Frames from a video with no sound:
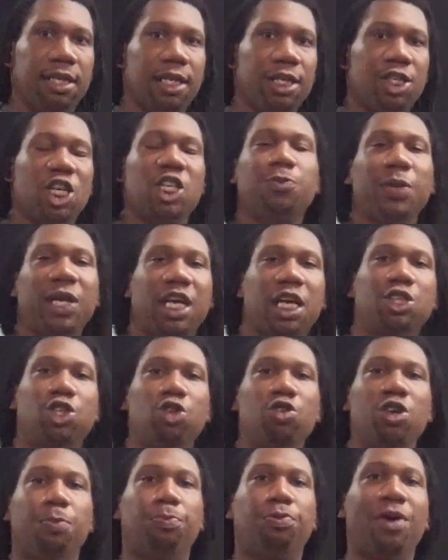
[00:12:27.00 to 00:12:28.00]
Just because
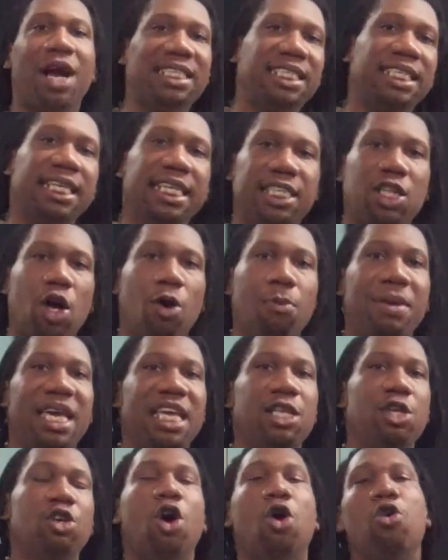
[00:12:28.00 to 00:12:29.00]
you're the president don't
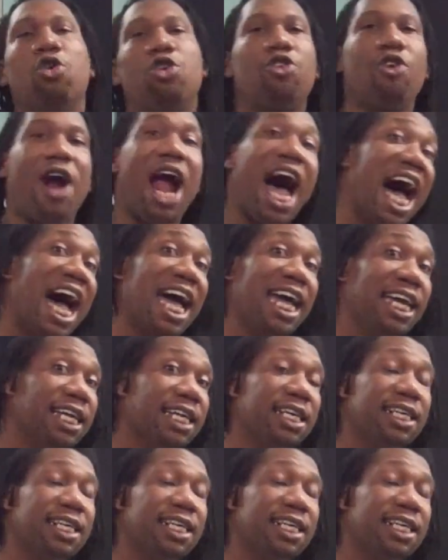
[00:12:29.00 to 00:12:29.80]
mean you don't cry.